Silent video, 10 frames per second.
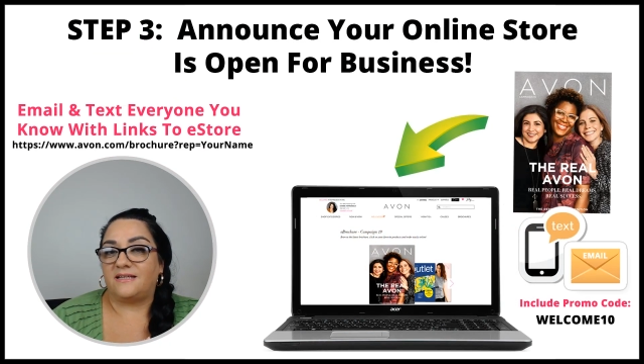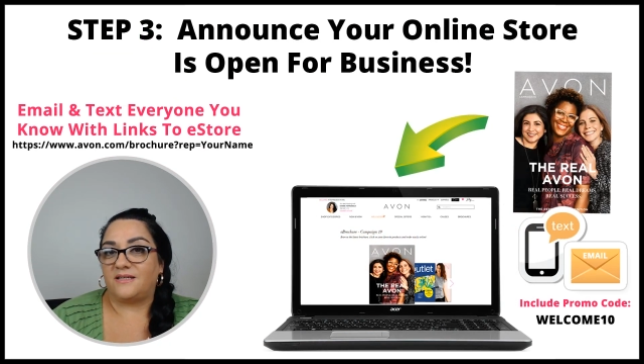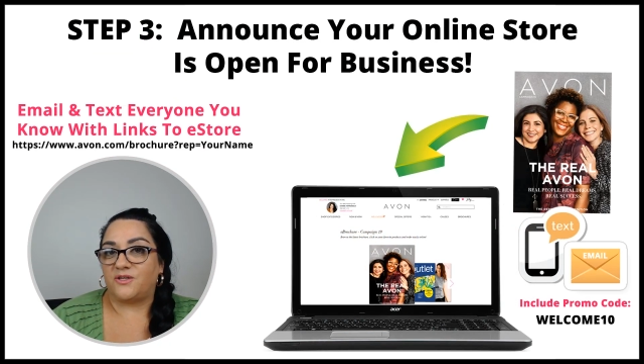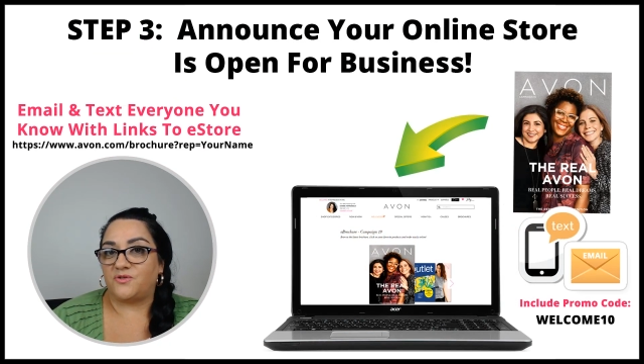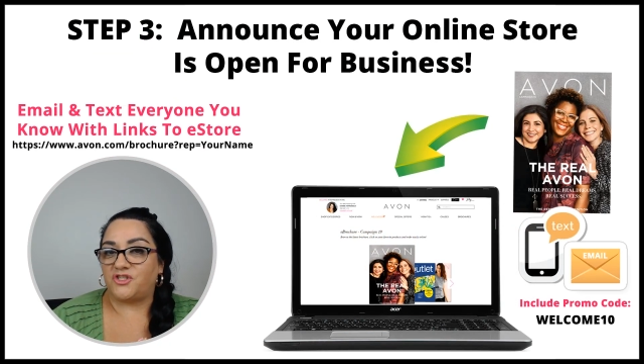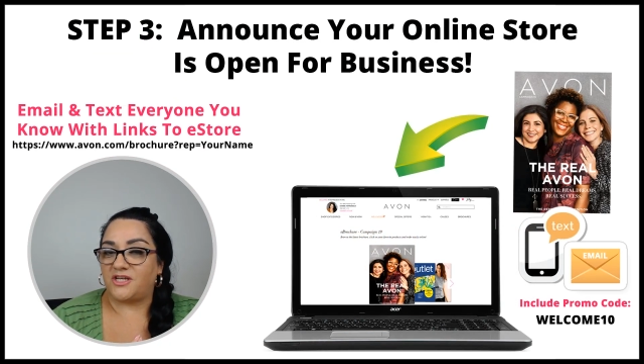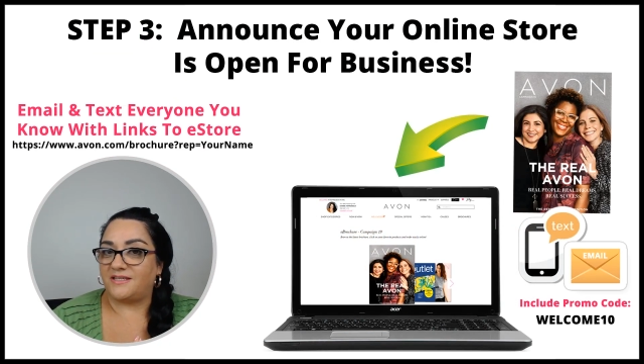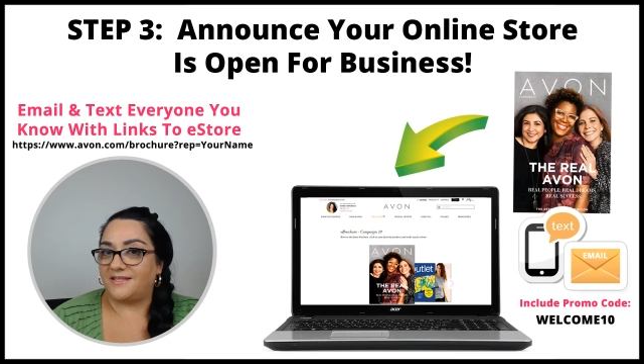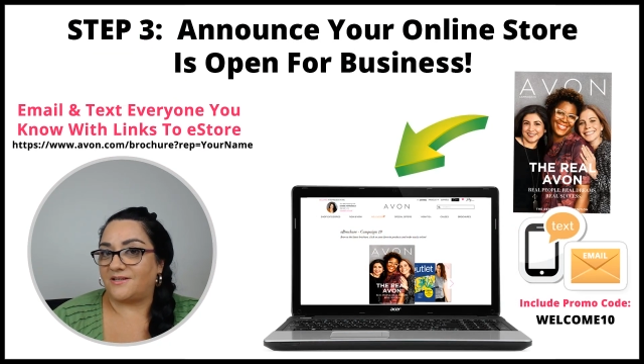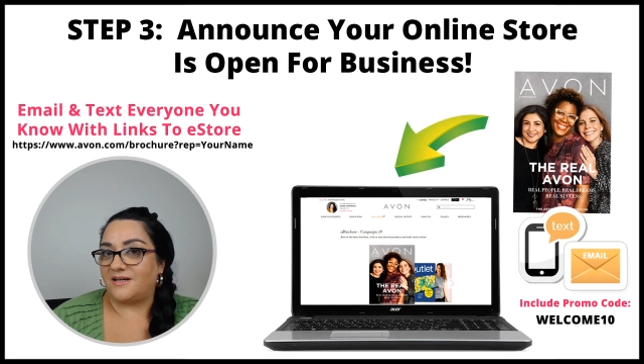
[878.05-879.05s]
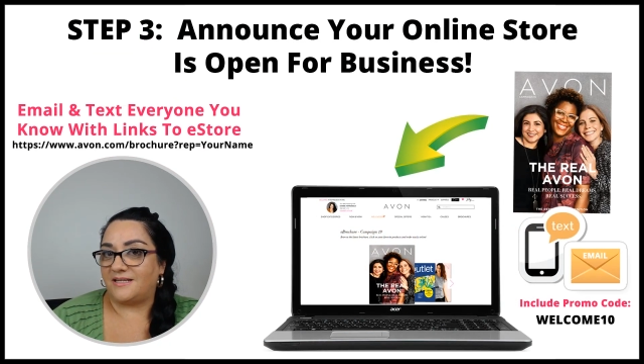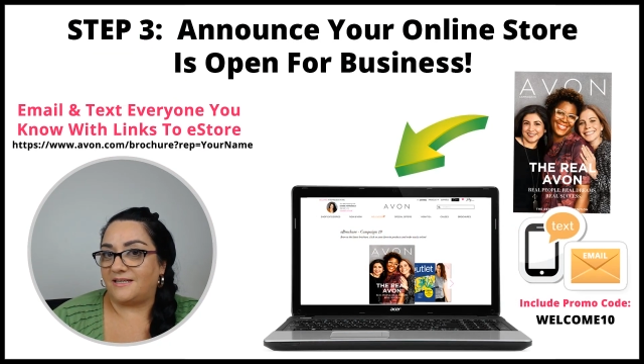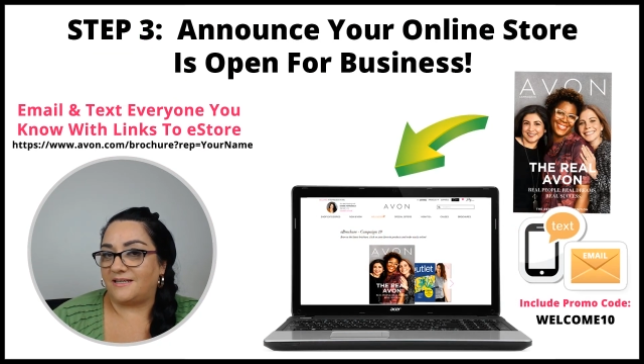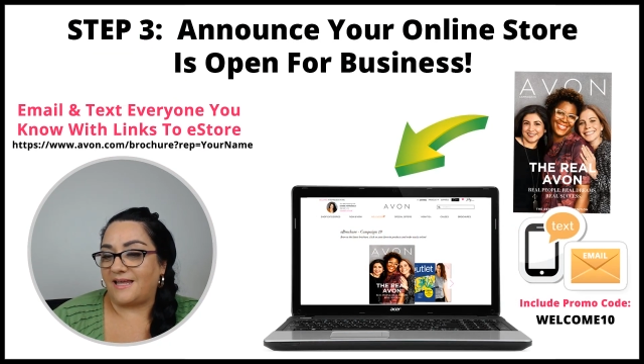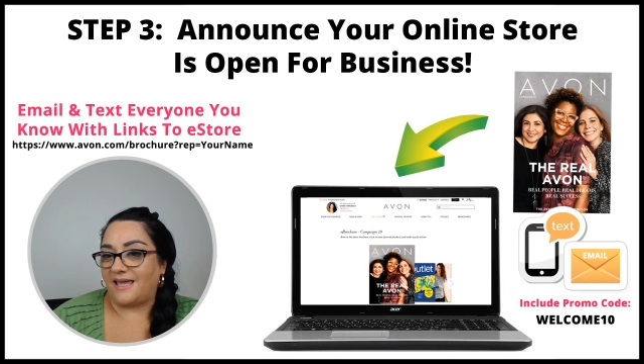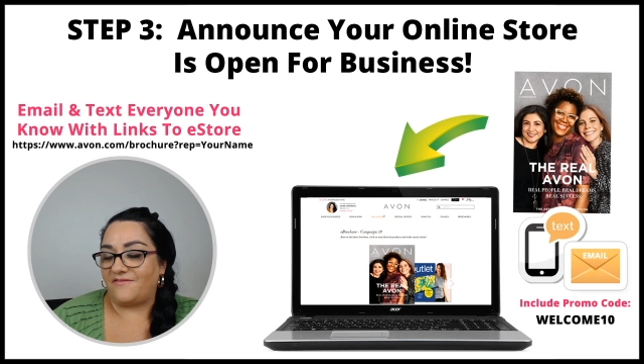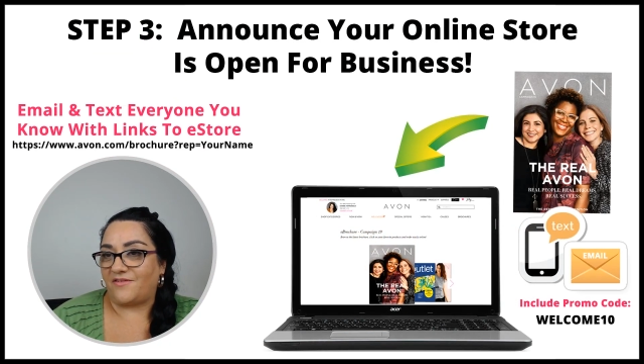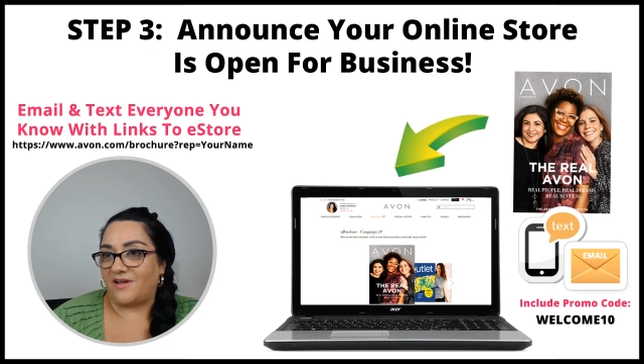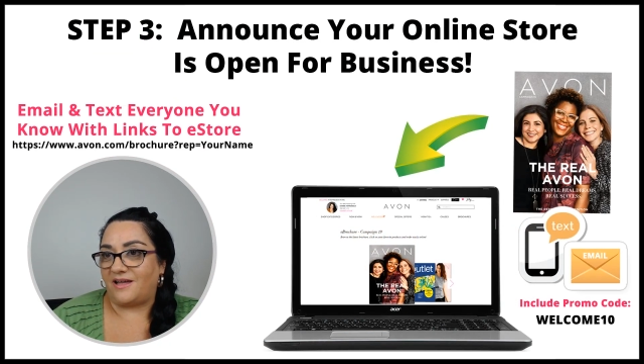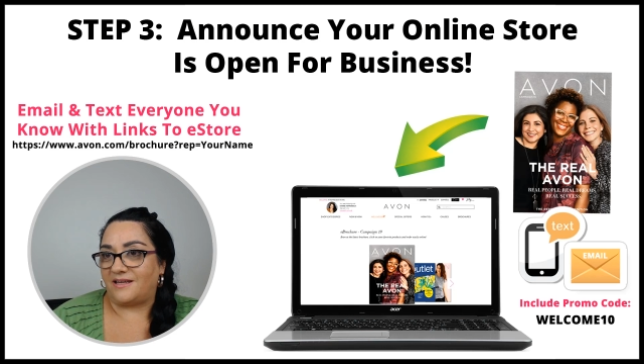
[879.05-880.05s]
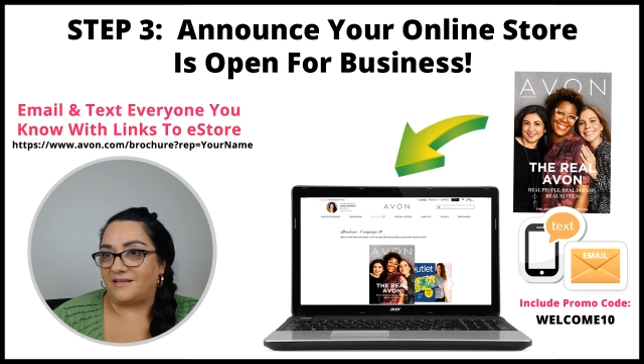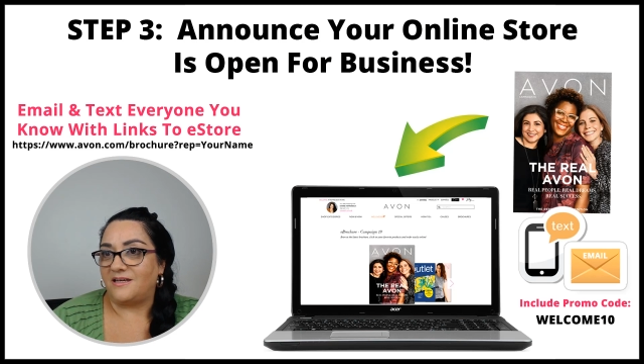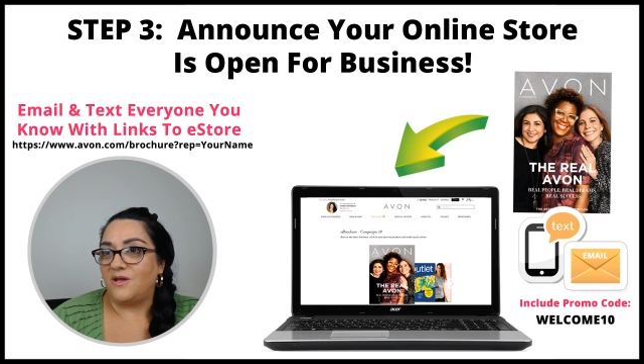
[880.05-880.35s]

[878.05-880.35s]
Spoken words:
you just started Avon,